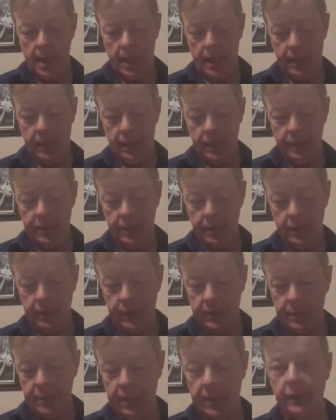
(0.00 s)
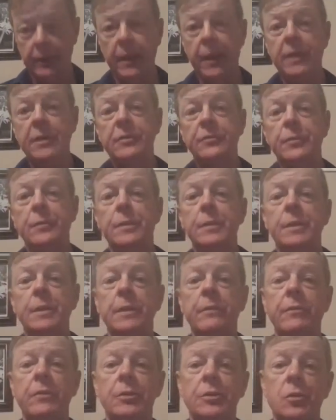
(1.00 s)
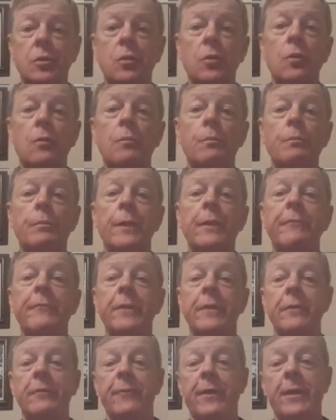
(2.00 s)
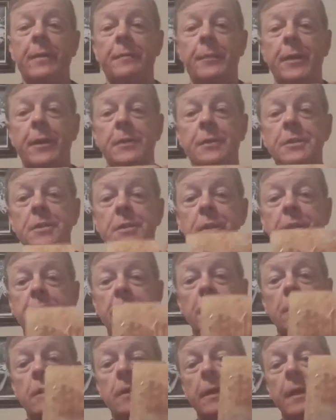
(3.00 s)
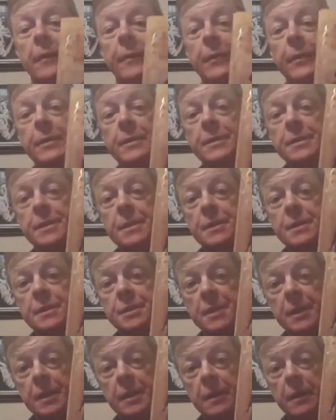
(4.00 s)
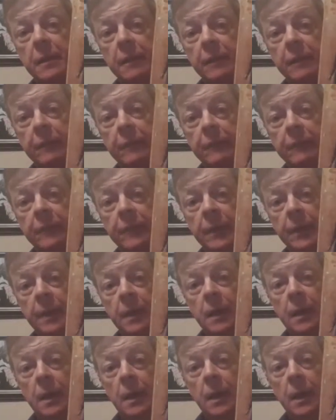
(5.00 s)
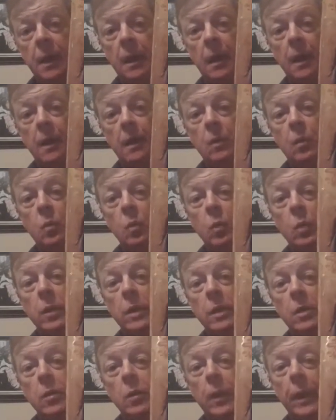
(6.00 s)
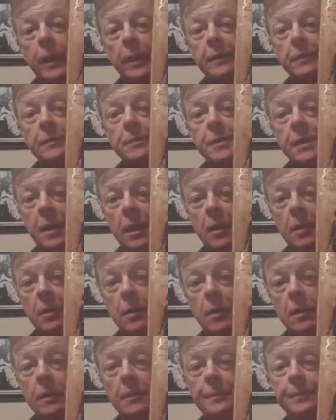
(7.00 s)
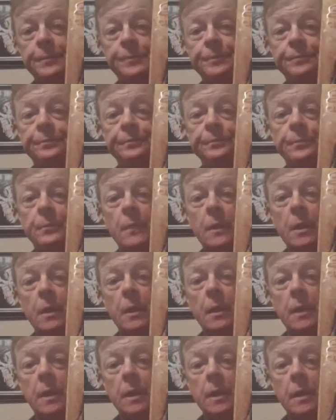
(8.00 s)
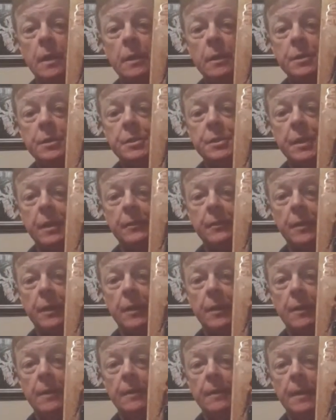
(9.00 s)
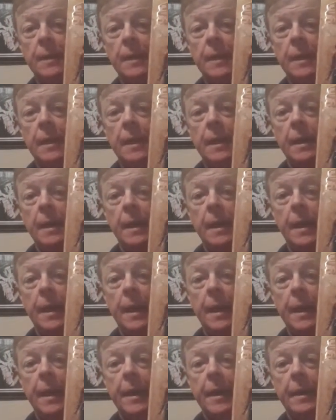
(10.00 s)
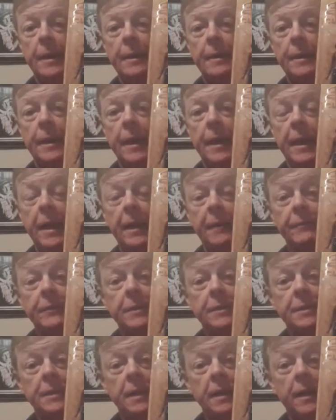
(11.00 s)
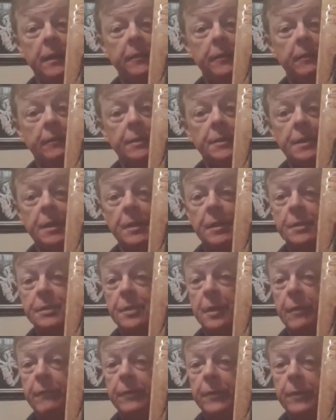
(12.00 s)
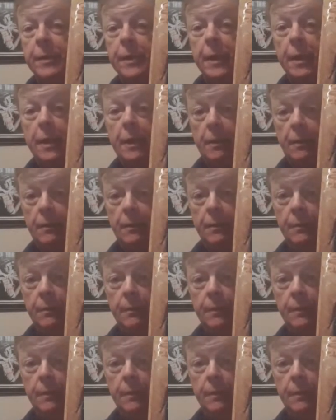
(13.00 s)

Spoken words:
And I saw this set, and then it's from the TV show Buffy the Vampire Slayer. And this is a set of Willow and Tara in a set there. And I have to say, I've never seen this offered again.